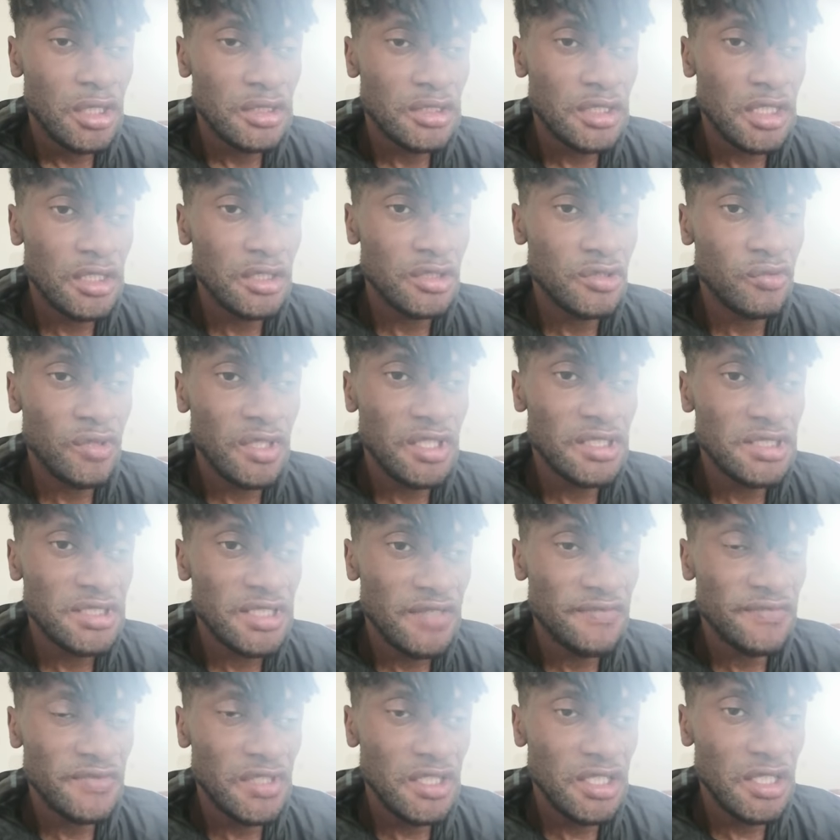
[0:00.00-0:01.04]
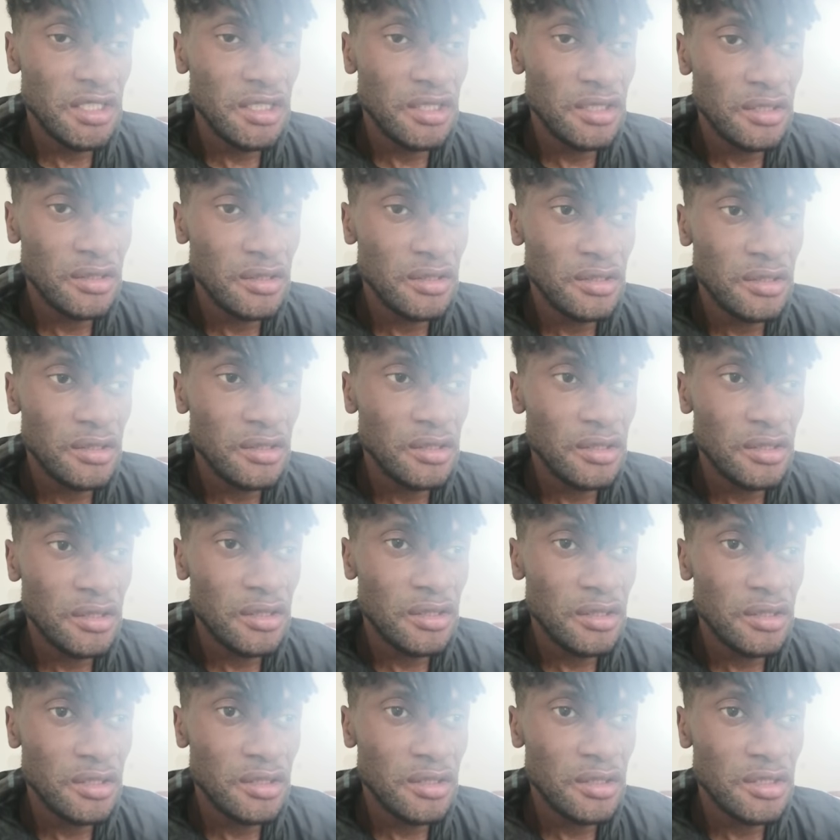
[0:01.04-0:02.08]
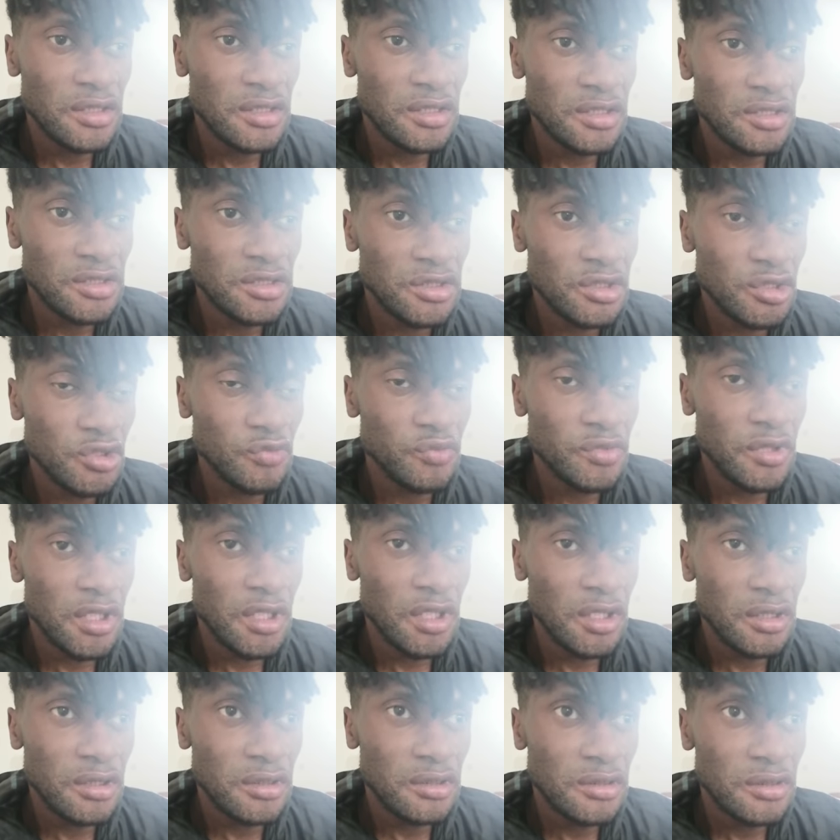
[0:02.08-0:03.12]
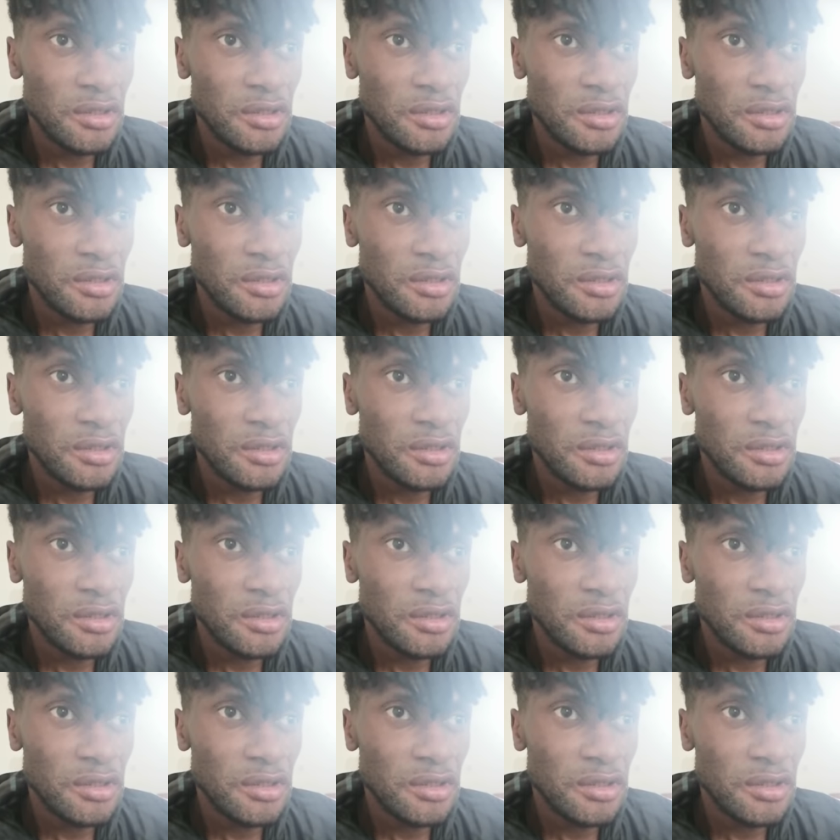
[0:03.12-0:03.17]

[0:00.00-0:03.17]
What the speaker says: Say 2070 Super